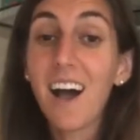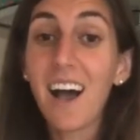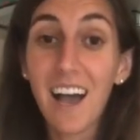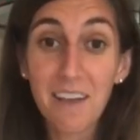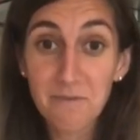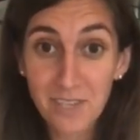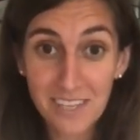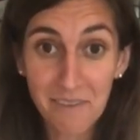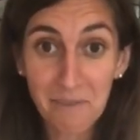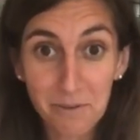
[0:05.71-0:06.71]
I was
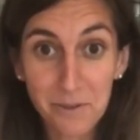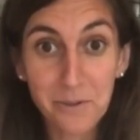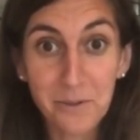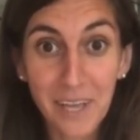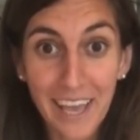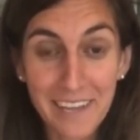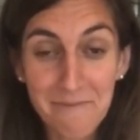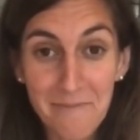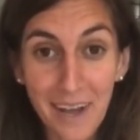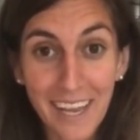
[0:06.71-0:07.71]
just about to get
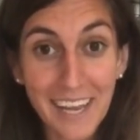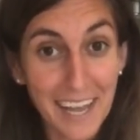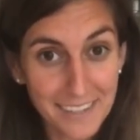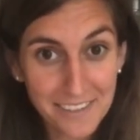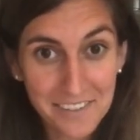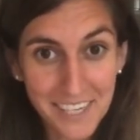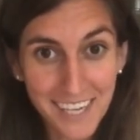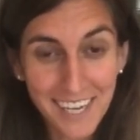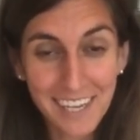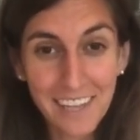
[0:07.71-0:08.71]
my lunch
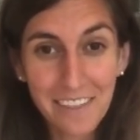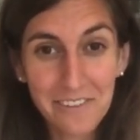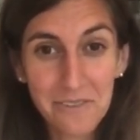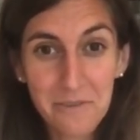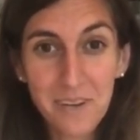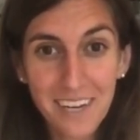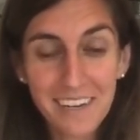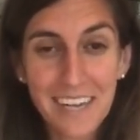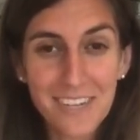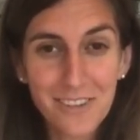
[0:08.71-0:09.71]
ready and I thought, you know what,
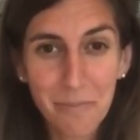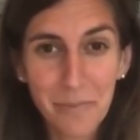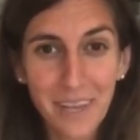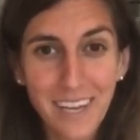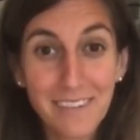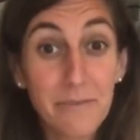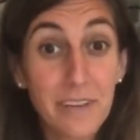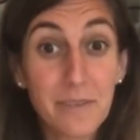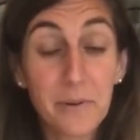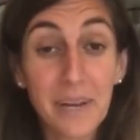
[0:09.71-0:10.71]
let's jump into
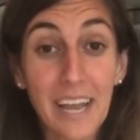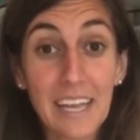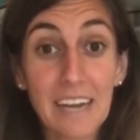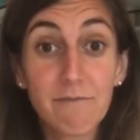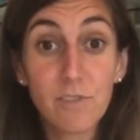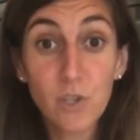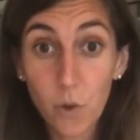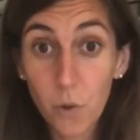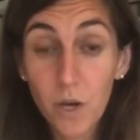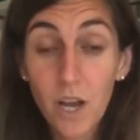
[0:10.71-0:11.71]
Facebook. Like I'm
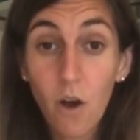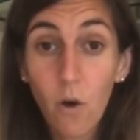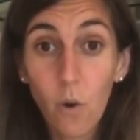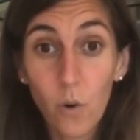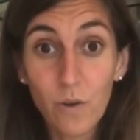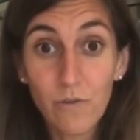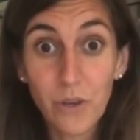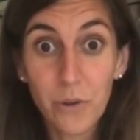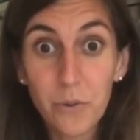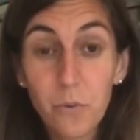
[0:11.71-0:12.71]
sure all of
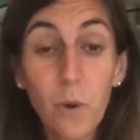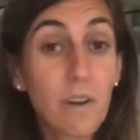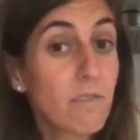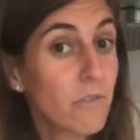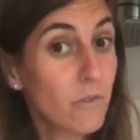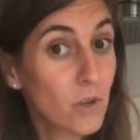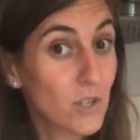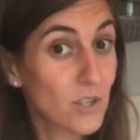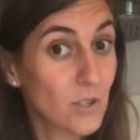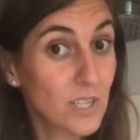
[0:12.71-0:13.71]
you, one of the
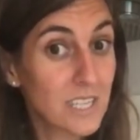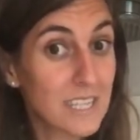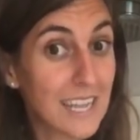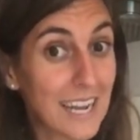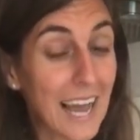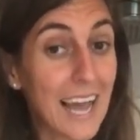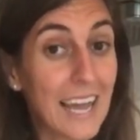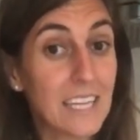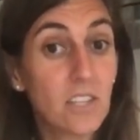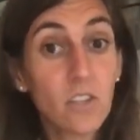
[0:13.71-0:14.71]
functions that
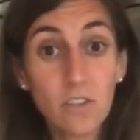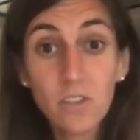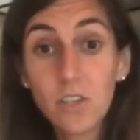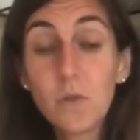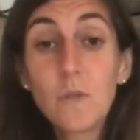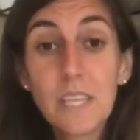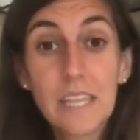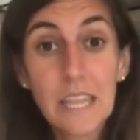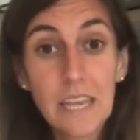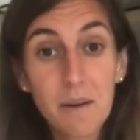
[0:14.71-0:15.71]
I don't use in
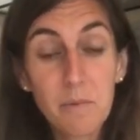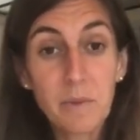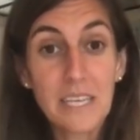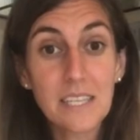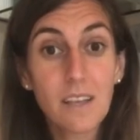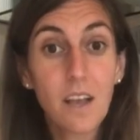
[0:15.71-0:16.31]
the Thermomix